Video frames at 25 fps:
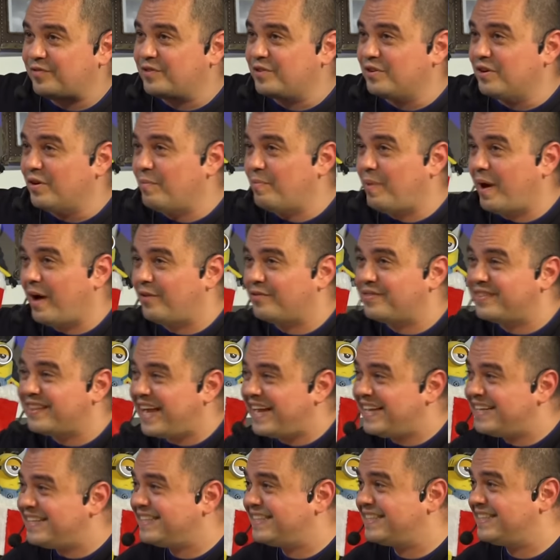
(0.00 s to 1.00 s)
to about
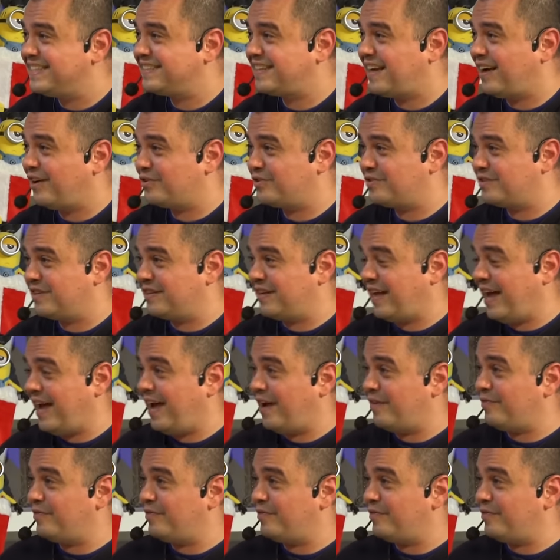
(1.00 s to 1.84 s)
19,000 and a half.